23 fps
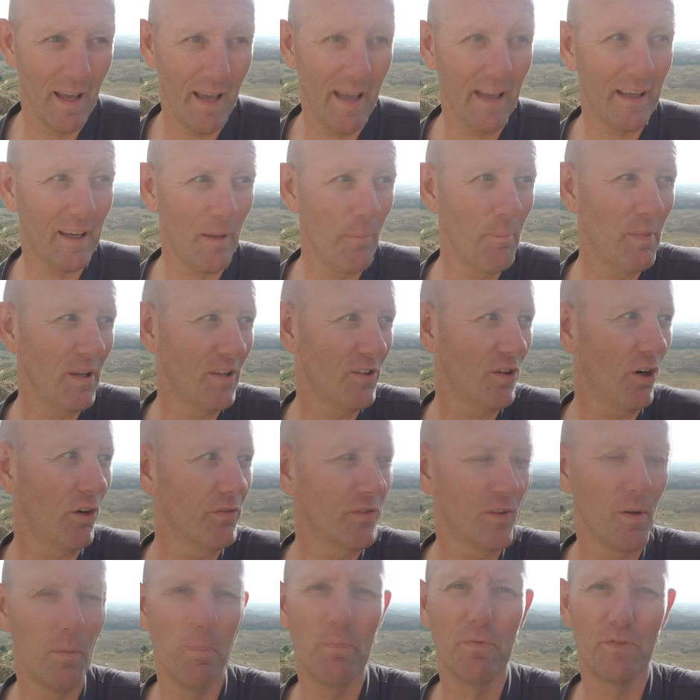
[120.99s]
it can be tough
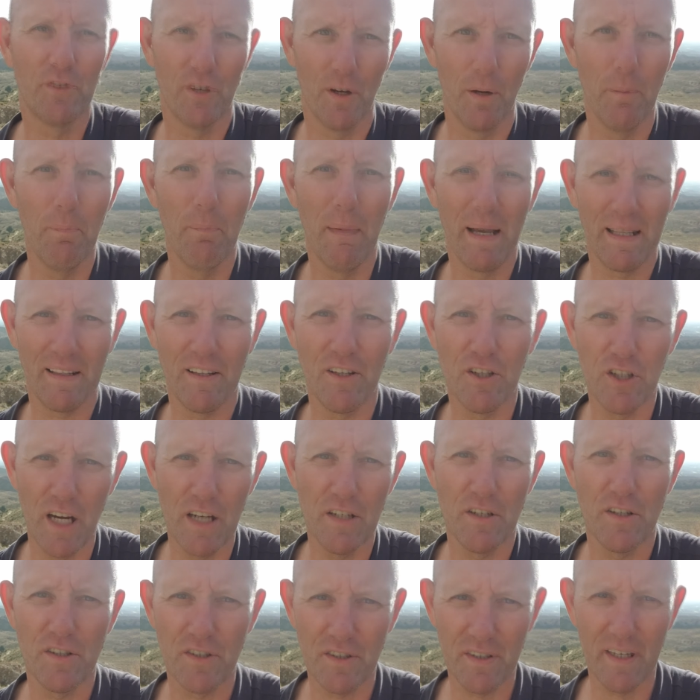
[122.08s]
to make the
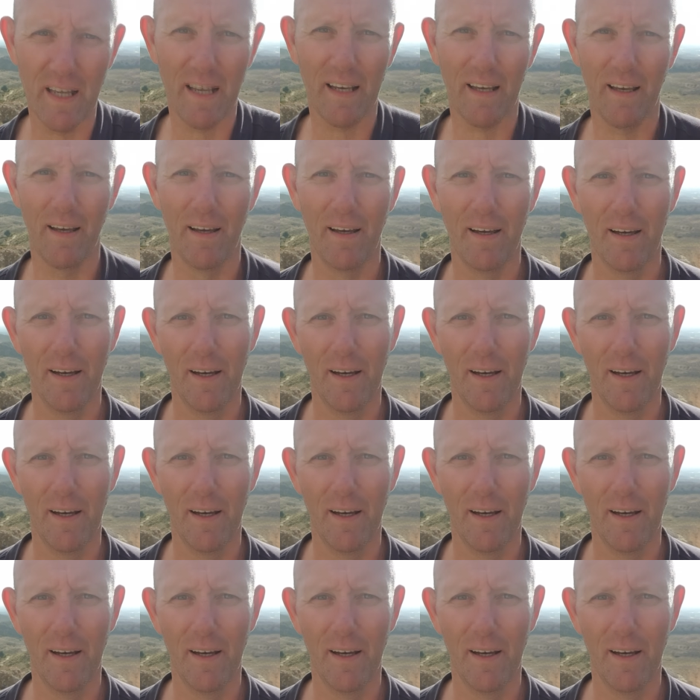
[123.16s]
changes stick,